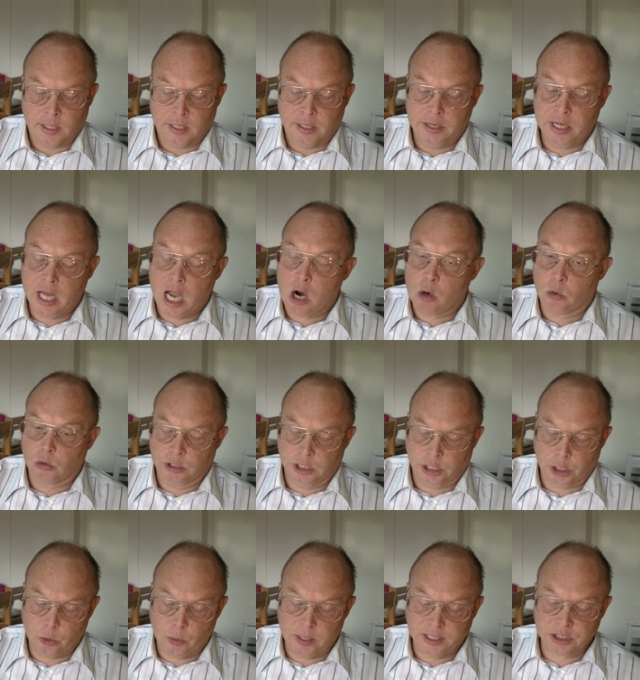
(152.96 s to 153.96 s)
Now, the
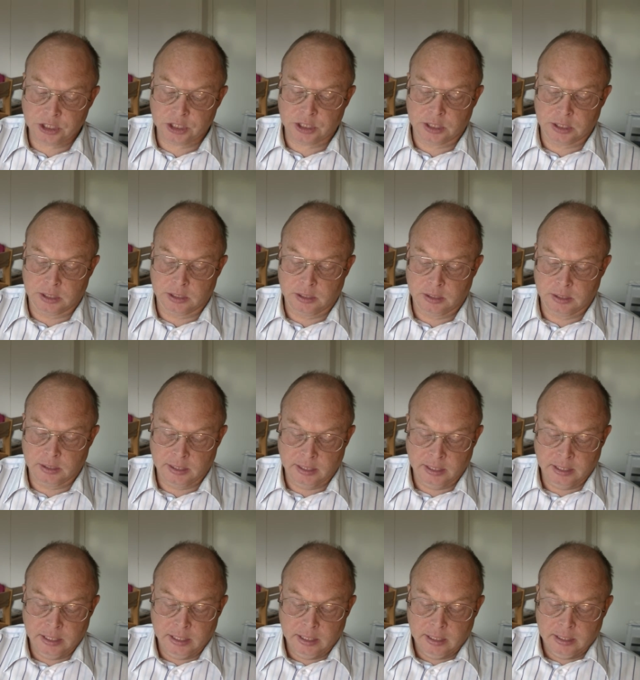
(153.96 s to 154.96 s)
question
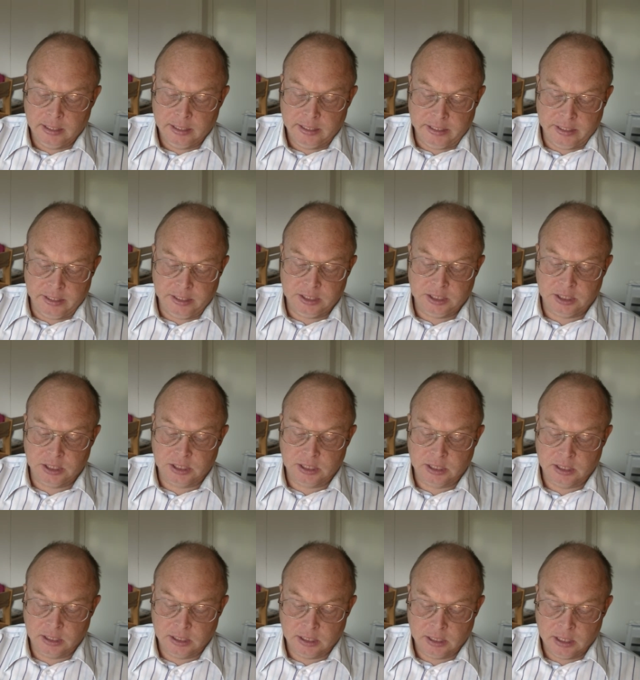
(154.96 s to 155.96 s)
is,
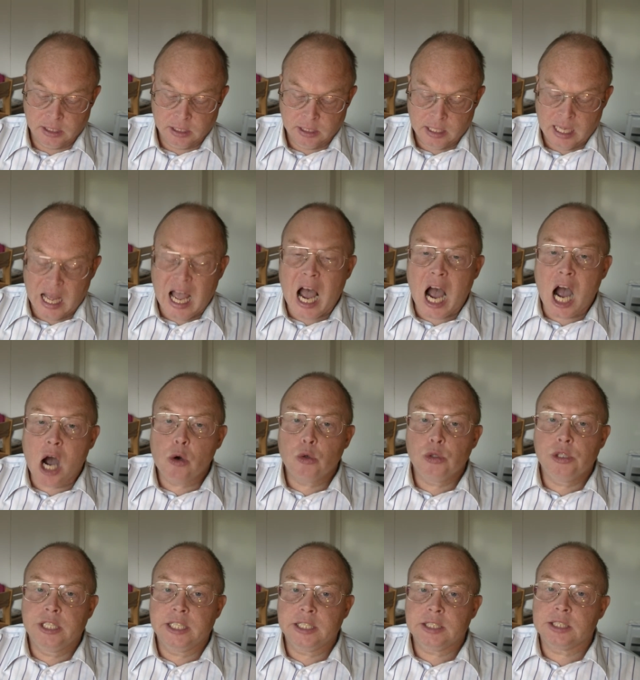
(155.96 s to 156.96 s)
how
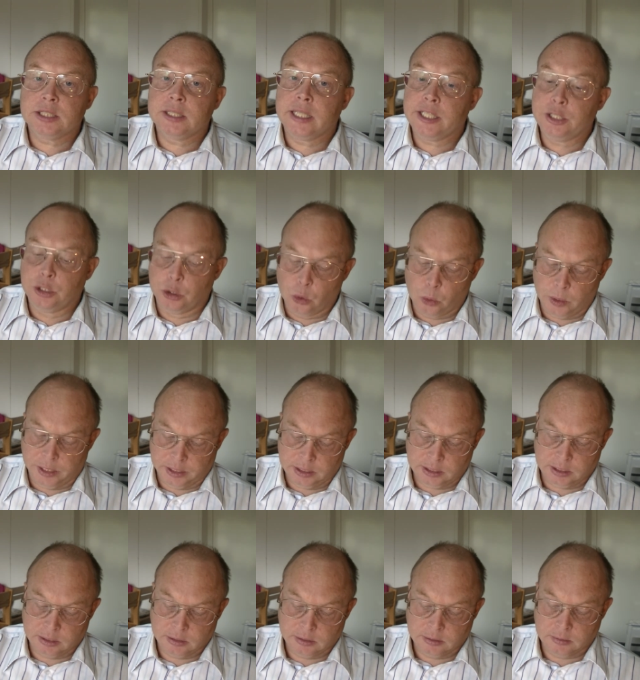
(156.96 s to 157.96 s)
did they do
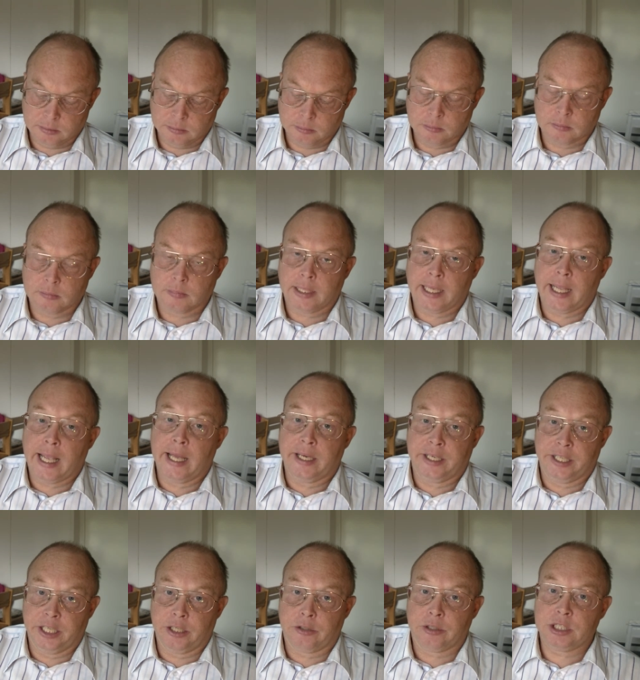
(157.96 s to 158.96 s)
it? And
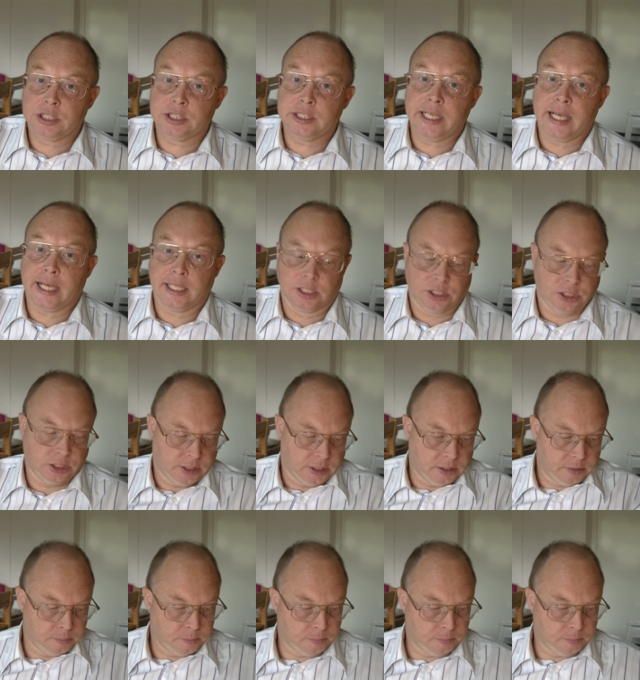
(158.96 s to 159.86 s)
here's the answer.